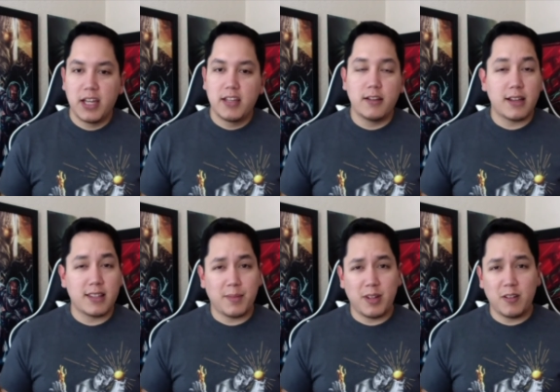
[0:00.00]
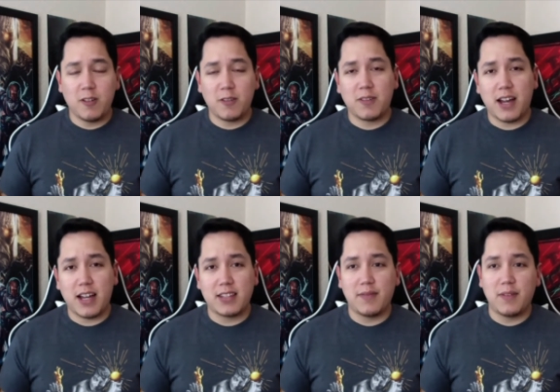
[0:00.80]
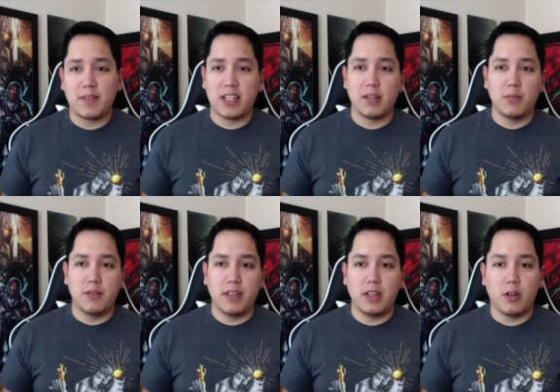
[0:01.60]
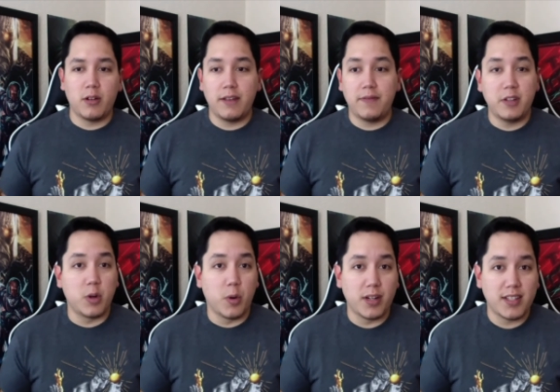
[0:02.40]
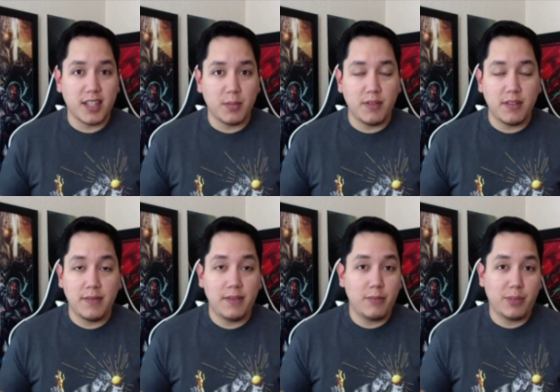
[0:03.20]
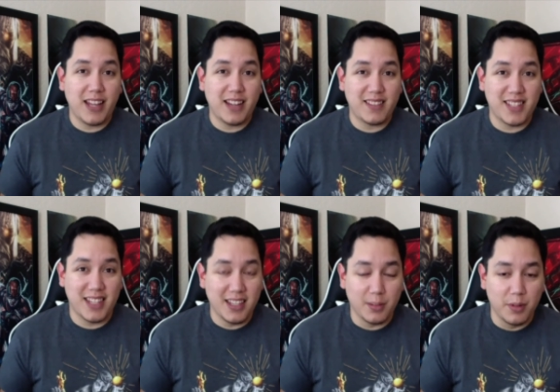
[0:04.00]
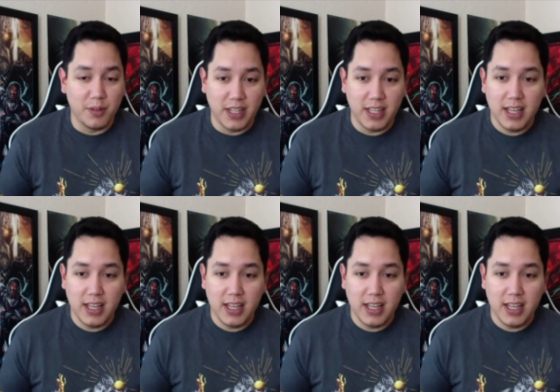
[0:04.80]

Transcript: You guys let me know your thoughts if you've seen the movie or if you're going to see the movie, if you even plan on seeing the movie.